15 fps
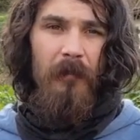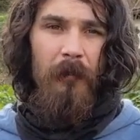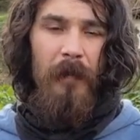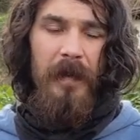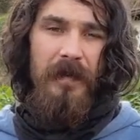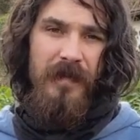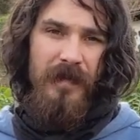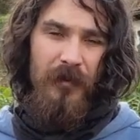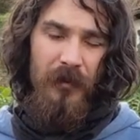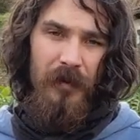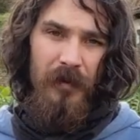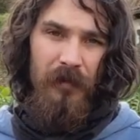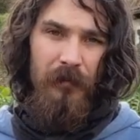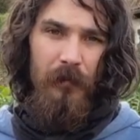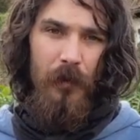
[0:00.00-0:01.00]
better
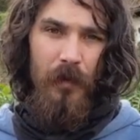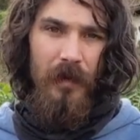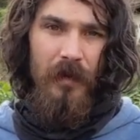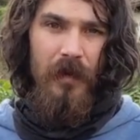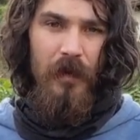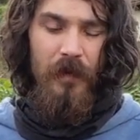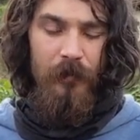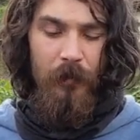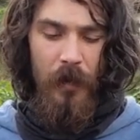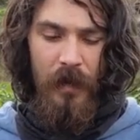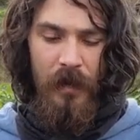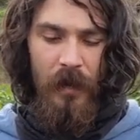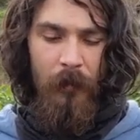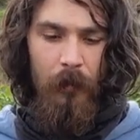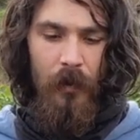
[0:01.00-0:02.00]
suited for the hard
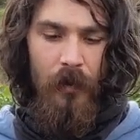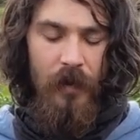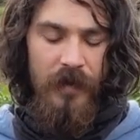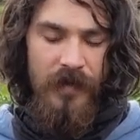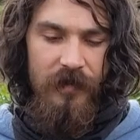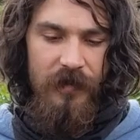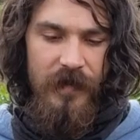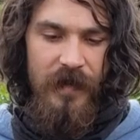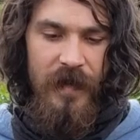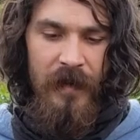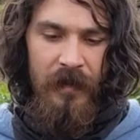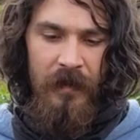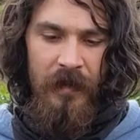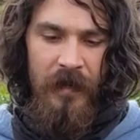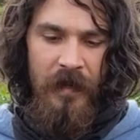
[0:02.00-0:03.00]
playing percussive style,
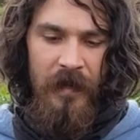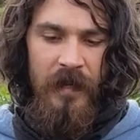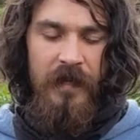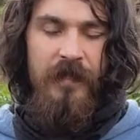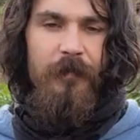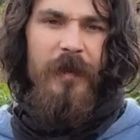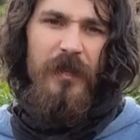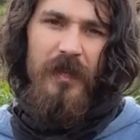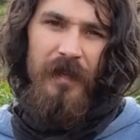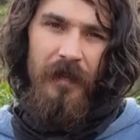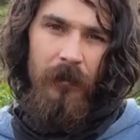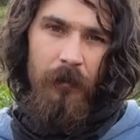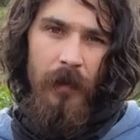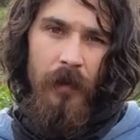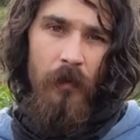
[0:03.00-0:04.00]
especially
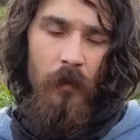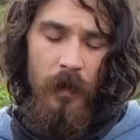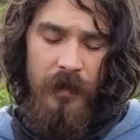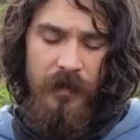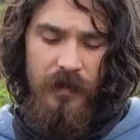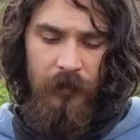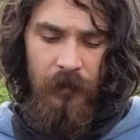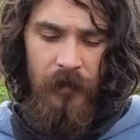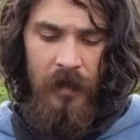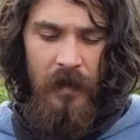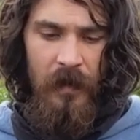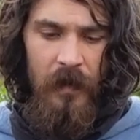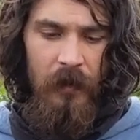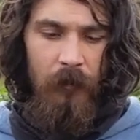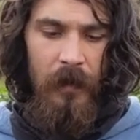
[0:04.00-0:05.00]
the bigger ones.
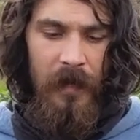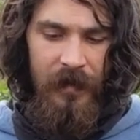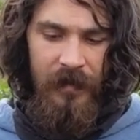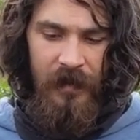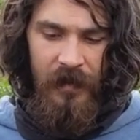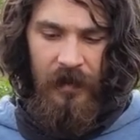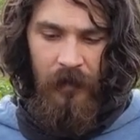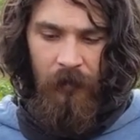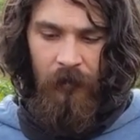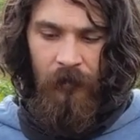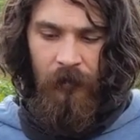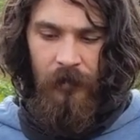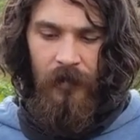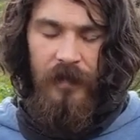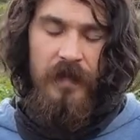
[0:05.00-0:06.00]
But
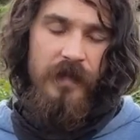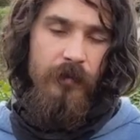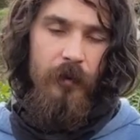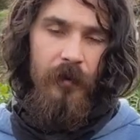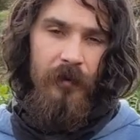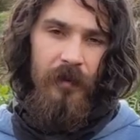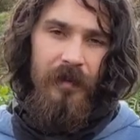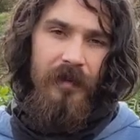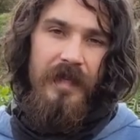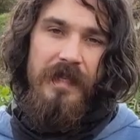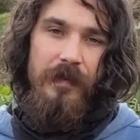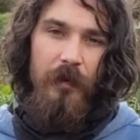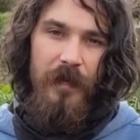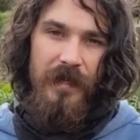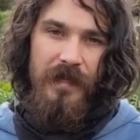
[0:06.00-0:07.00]
this one not. This
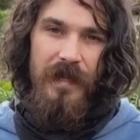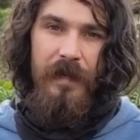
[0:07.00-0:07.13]
one is